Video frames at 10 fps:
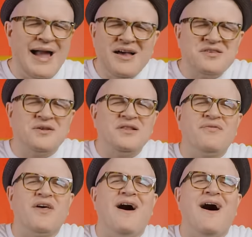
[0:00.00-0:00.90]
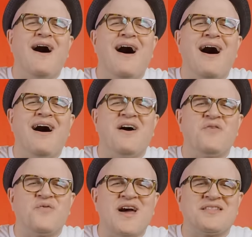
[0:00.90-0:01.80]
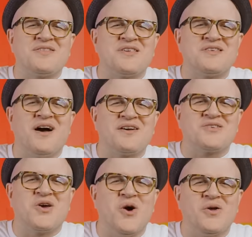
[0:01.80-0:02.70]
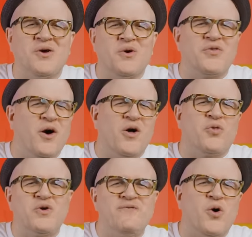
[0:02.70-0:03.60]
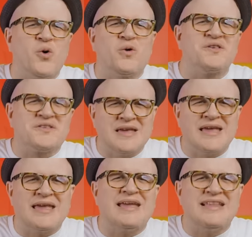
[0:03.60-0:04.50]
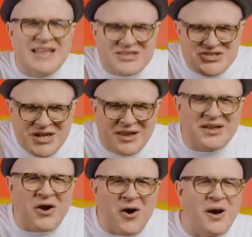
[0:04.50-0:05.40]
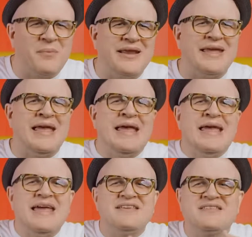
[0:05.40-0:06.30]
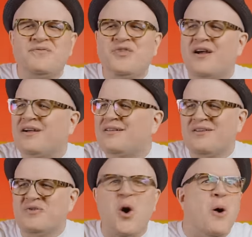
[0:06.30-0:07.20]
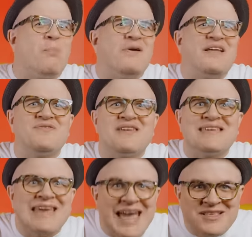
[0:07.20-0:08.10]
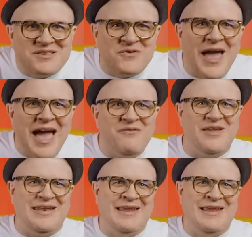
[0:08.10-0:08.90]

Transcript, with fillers: I also love the ah effect in the song's coda, with all three vocalists singing in angelic harmony as if they're you know, opening the gates of heaven.